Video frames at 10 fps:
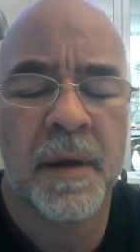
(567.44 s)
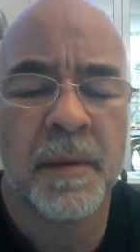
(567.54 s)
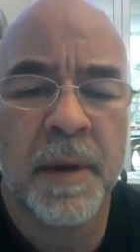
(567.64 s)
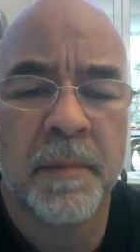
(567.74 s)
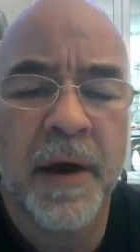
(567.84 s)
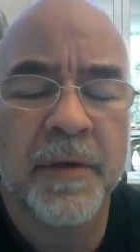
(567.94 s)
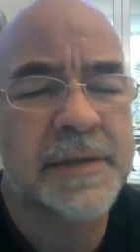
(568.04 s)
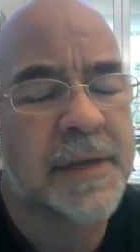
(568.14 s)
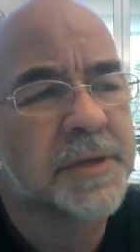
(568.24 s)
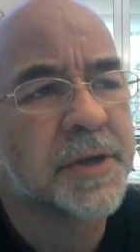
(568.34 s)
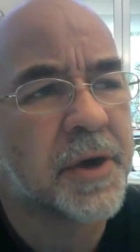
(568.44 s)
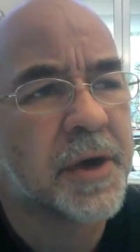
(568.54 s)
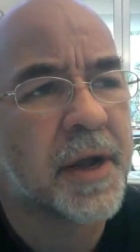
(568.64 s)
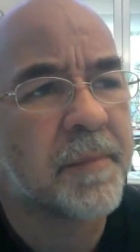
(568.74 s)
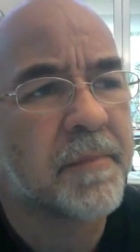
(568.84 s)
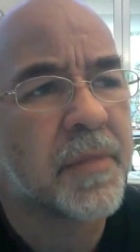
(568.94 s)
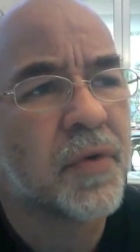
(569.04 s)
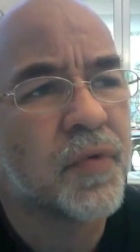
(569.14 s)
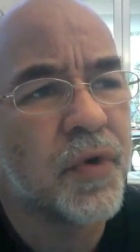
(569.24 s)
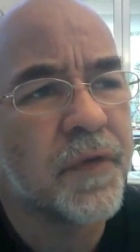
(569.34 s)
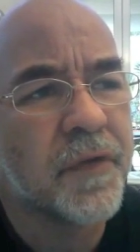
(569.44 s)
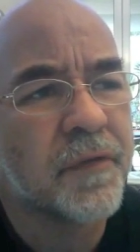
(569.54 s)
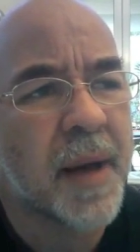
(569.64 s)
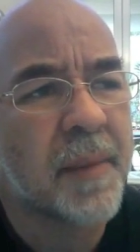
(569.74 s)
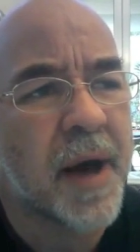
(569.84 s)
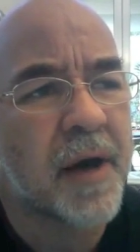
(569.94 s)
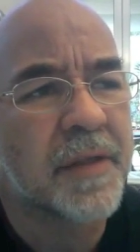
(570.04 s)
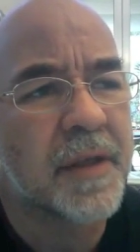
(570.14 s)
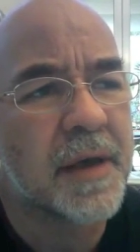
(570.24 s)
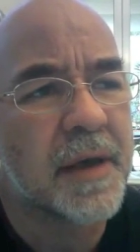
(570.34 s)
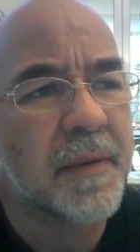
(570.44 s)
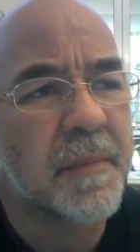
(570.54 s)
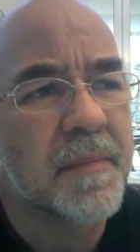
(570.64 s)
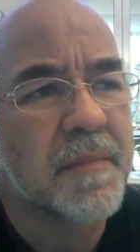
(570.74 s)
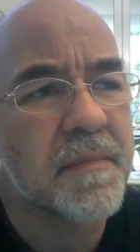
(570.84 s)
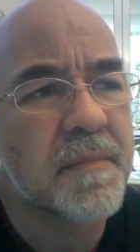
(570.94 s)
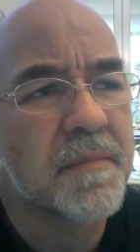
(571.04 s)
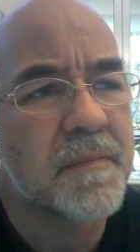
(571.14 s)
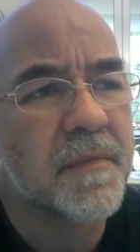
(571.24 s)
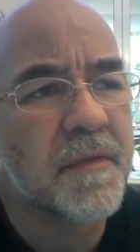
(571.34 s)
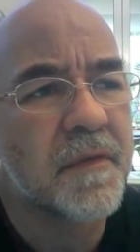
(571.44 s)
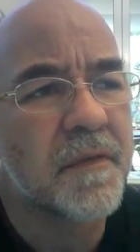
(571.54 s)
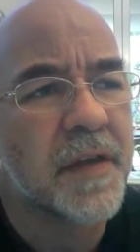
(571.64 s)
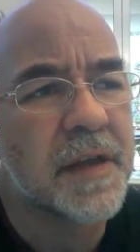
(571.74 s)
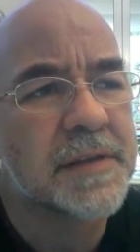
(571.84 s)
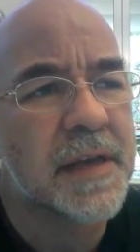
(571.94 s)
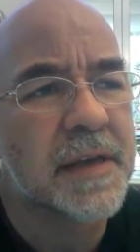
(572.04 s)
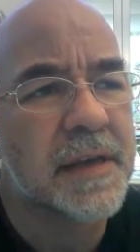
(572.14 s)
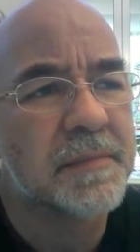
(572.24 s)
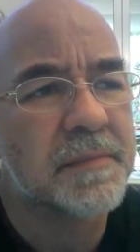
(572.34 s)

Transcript: My mouth is actually going numb. The roof of my mouth feels like